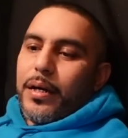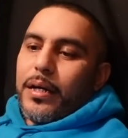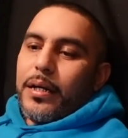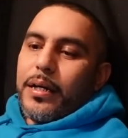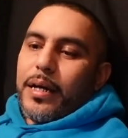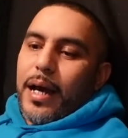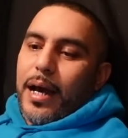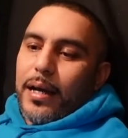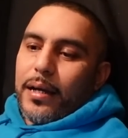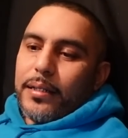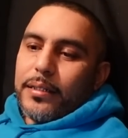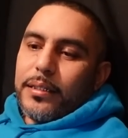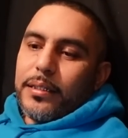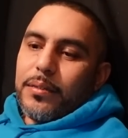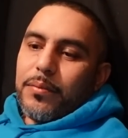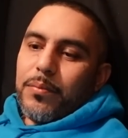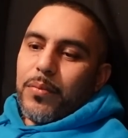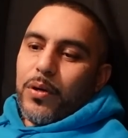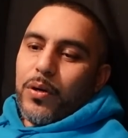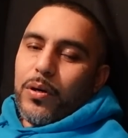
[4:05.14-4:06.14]
Uh, in Dallas,
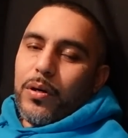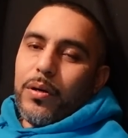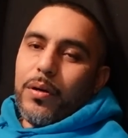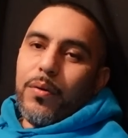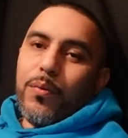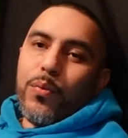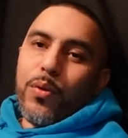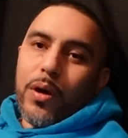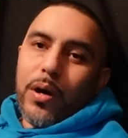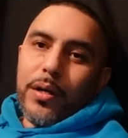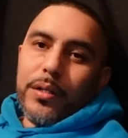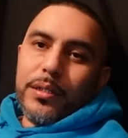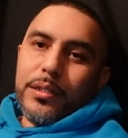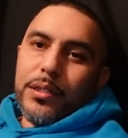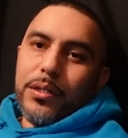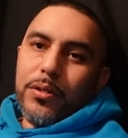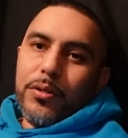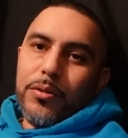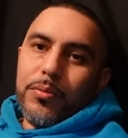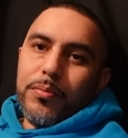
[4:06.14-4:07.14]
but we're on
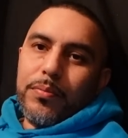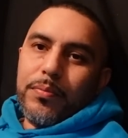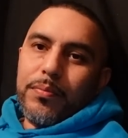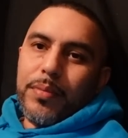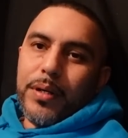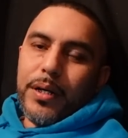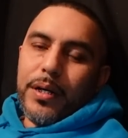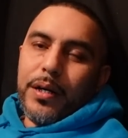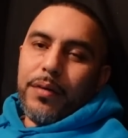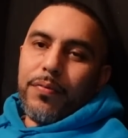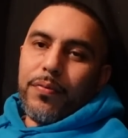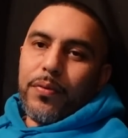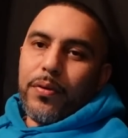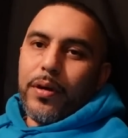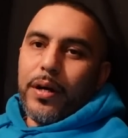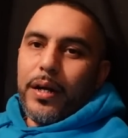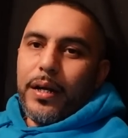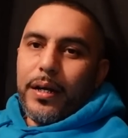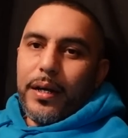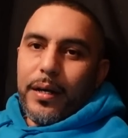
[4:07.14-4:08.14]
Zoom. But if we're
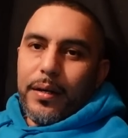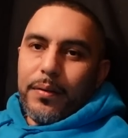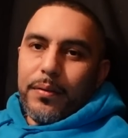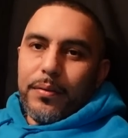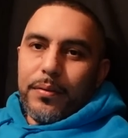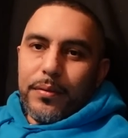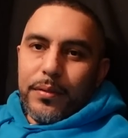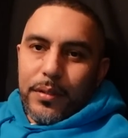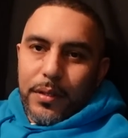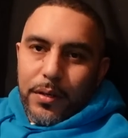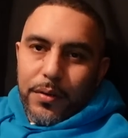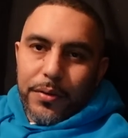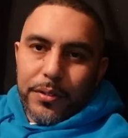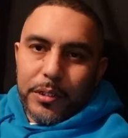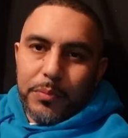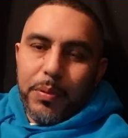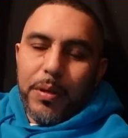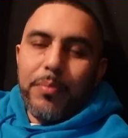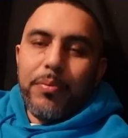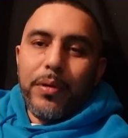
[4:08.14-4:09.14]
in, you know, there's
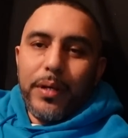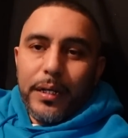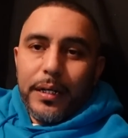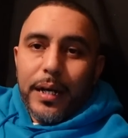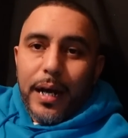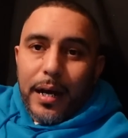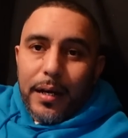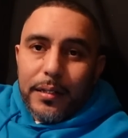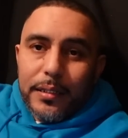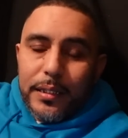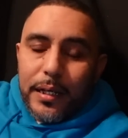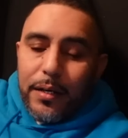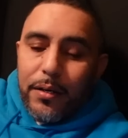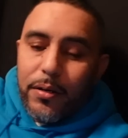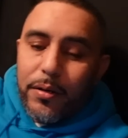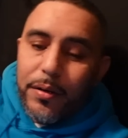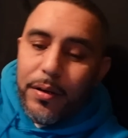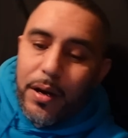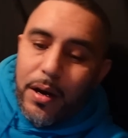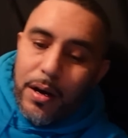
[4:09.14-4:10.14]
people in Dallas that
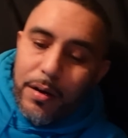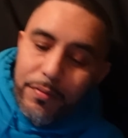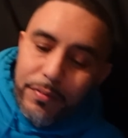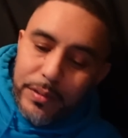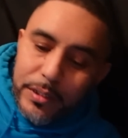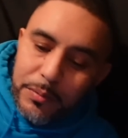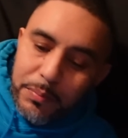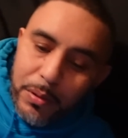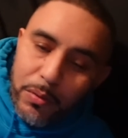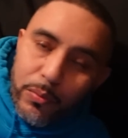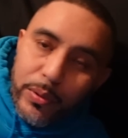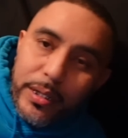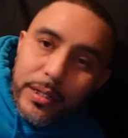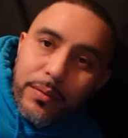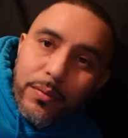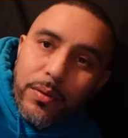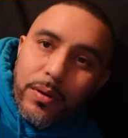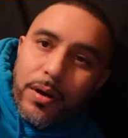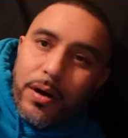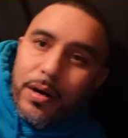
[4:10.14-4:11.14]
go to the office, but we
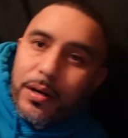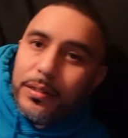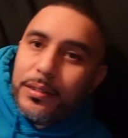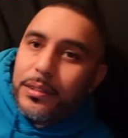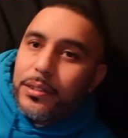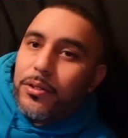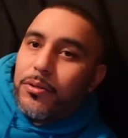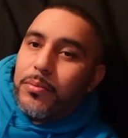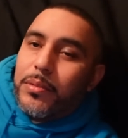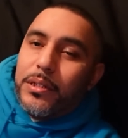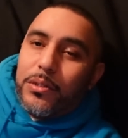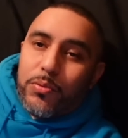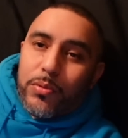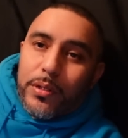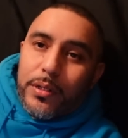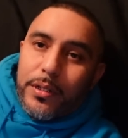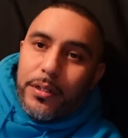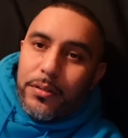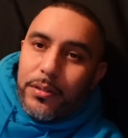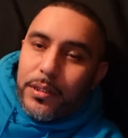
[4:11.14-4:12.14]
are on Zoom because we're
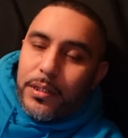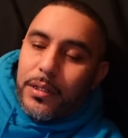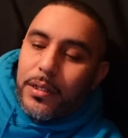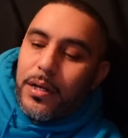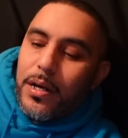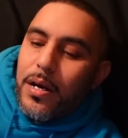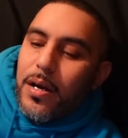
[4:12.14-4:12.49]
in Houston.